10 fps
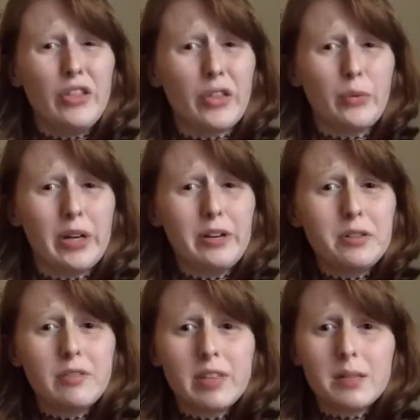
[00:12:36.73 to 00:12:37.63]
The
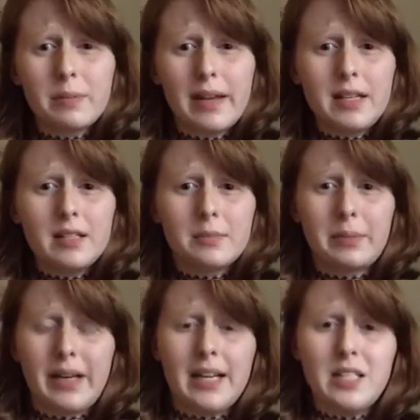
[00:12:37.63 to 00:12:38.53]
windows of this place,
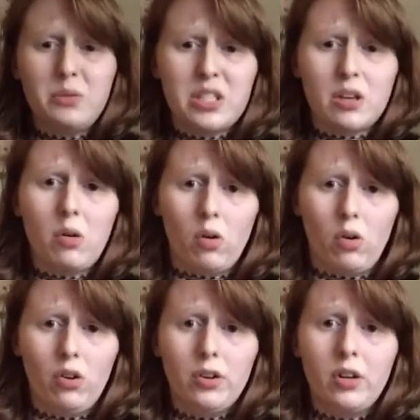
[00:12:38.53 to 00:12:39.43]
because it was so
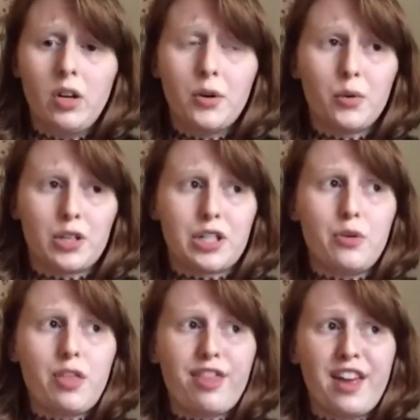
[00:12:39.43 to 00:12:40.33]
old, were
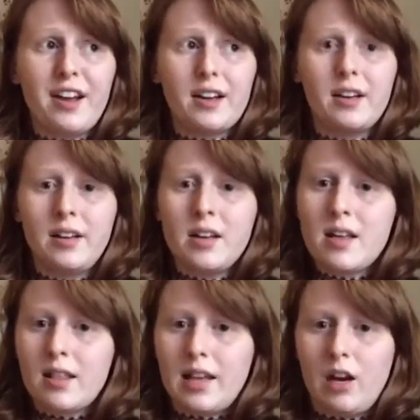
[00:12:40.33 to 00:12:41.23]
so thick,
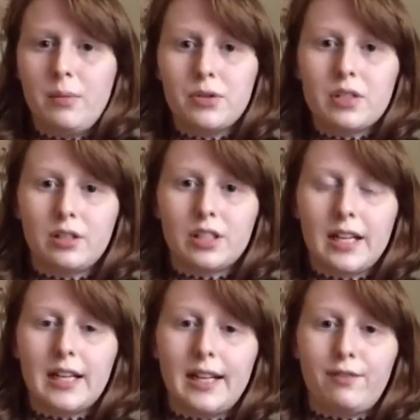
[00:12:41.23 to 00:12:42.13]
they almost looked
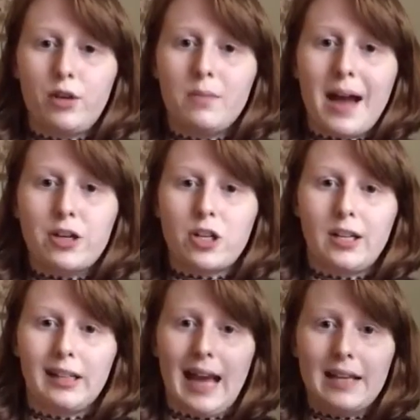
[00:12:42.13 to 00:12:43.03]
like if you imagine a
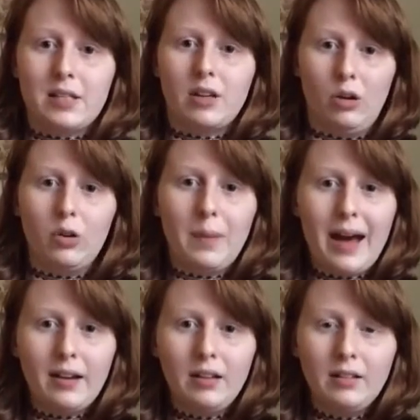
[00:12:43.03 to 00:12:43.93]
glass Coke
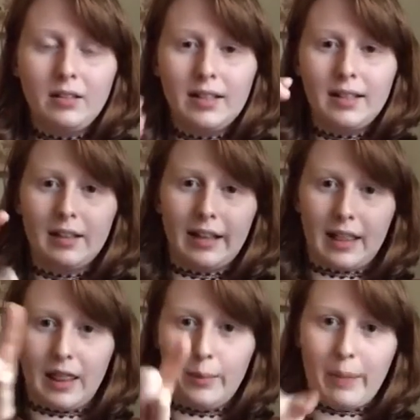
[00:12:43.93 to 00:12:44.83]
bottle,
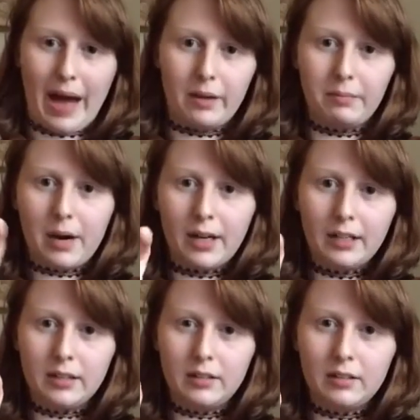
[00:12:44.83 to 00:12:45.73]
like the bottom
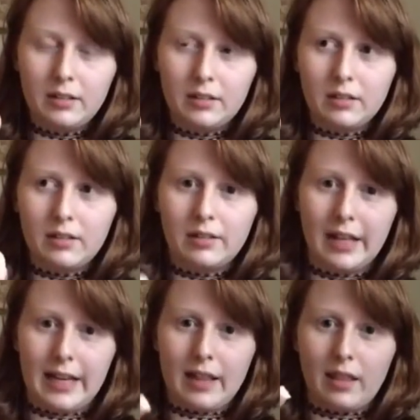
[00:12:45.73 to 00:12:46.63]
part,
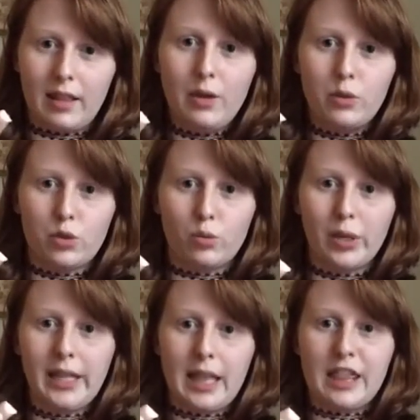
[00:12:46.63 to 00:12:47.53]
like it was
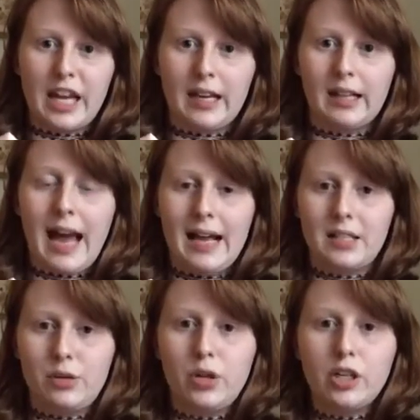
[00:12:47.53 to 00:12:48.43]
really thick
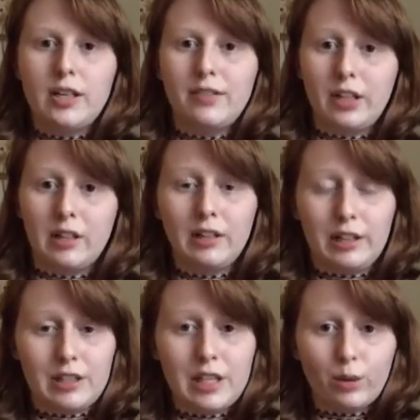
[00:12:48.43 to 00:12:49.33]
glass. You couldn't even
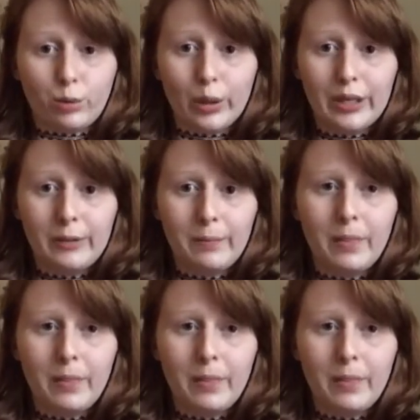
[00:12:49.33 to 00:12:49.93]
clearly see through it.